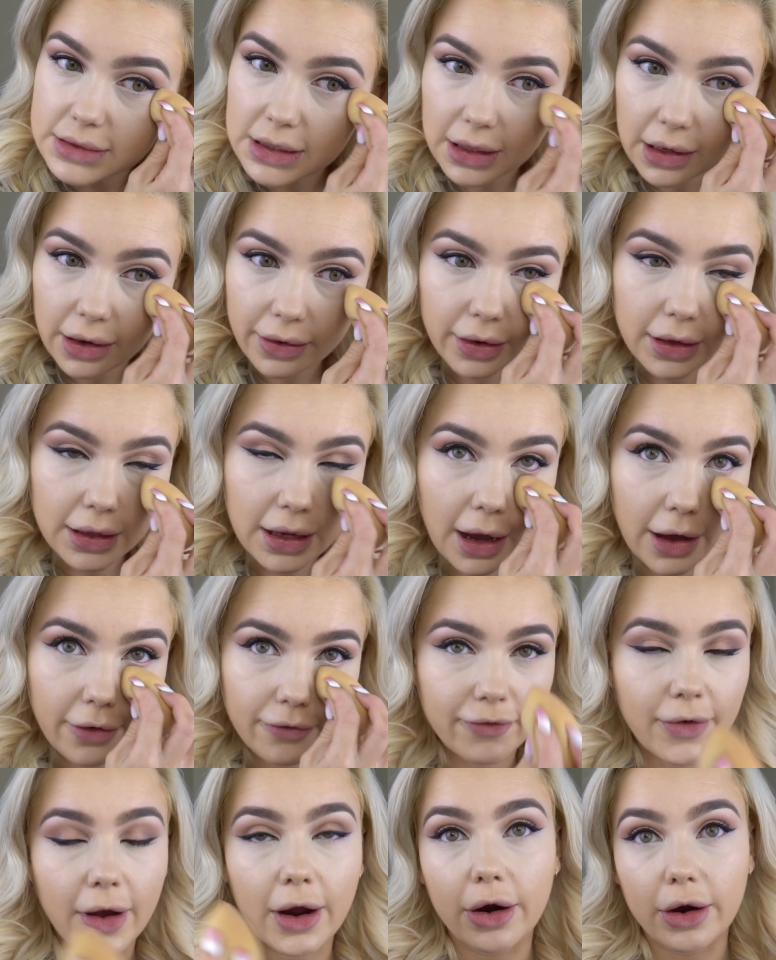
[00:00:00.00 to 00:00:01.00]
and I already
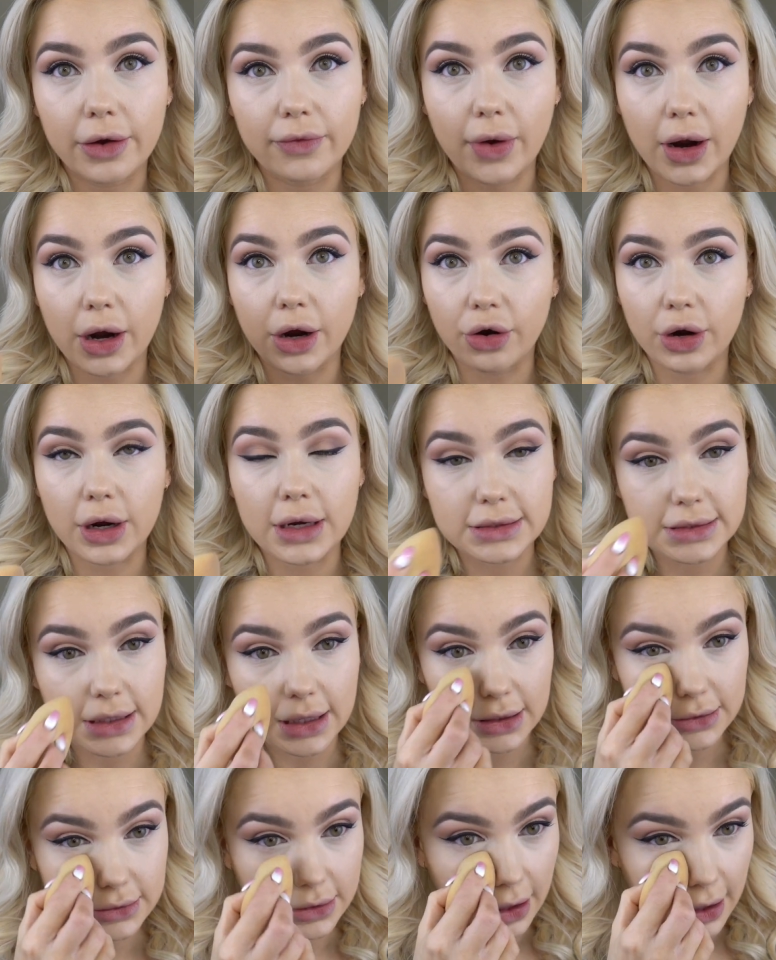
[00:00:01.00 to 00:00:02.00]
have very creasy
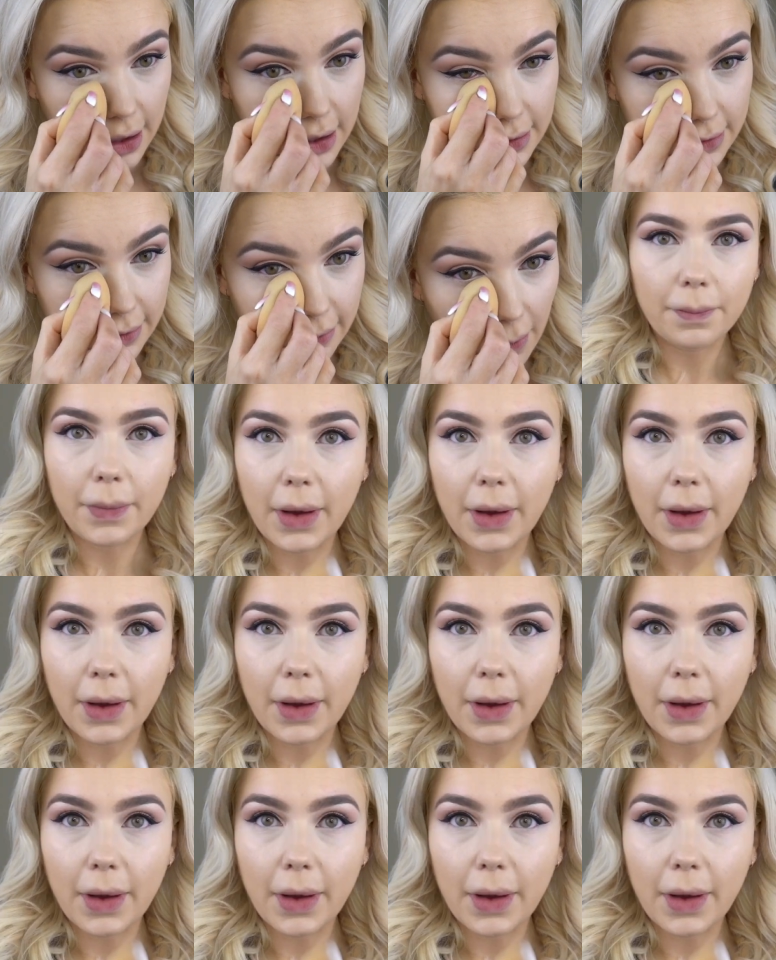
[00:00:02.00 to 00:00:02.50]
under eyes.